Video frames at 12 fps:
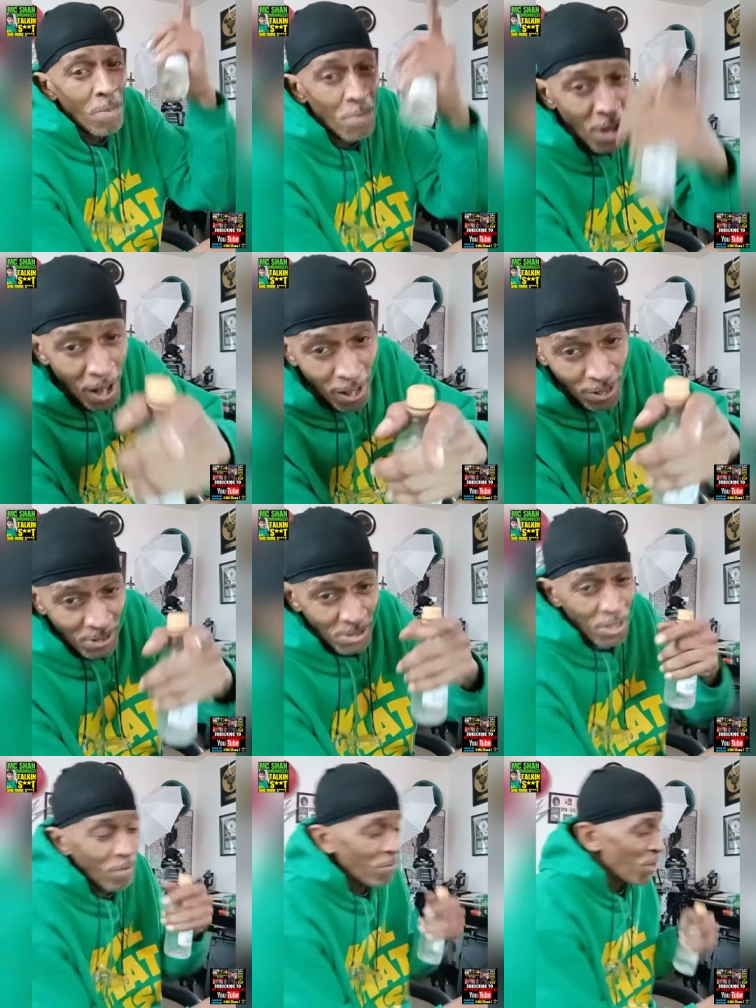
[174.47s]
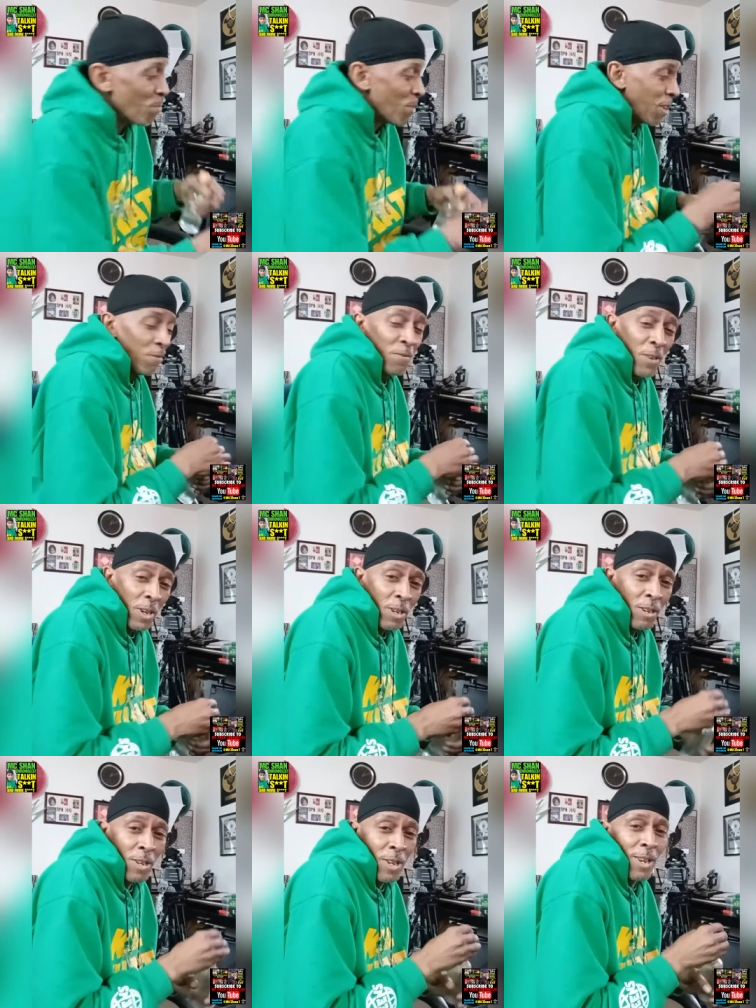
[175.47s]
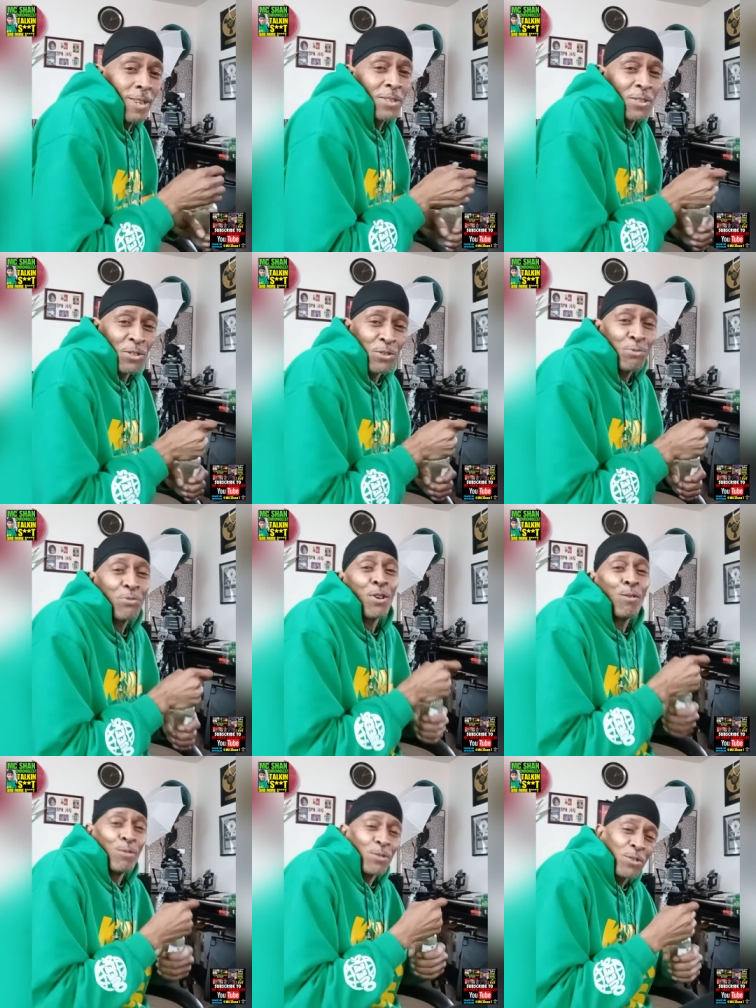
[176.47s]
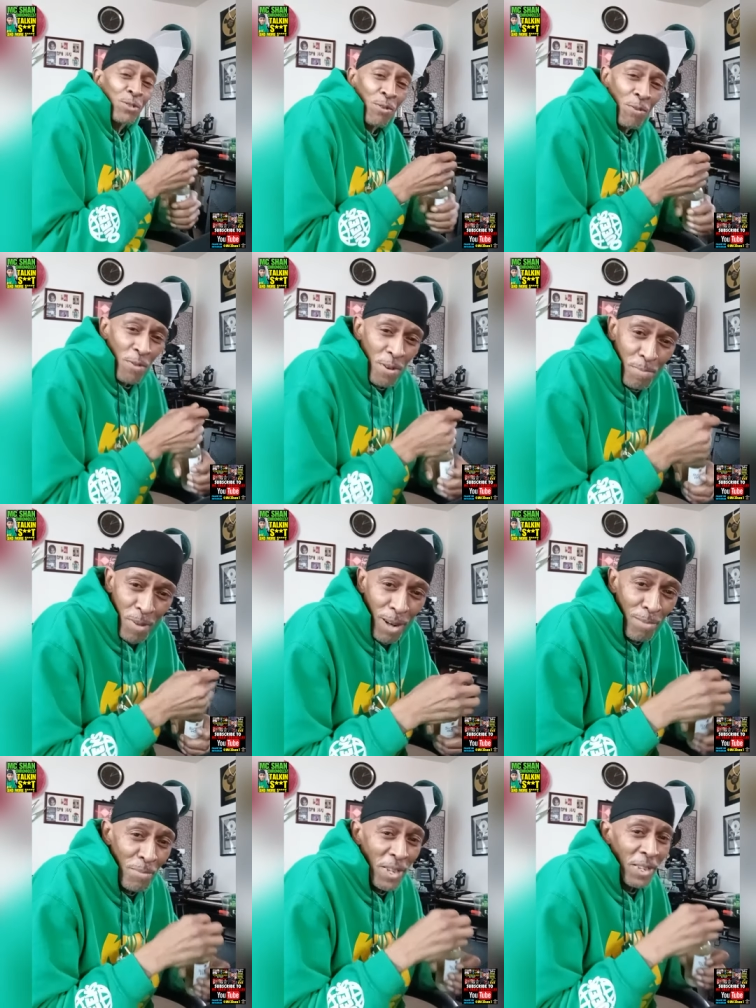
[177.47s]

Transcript: Nas, love you, motherfucker. Since you told a story about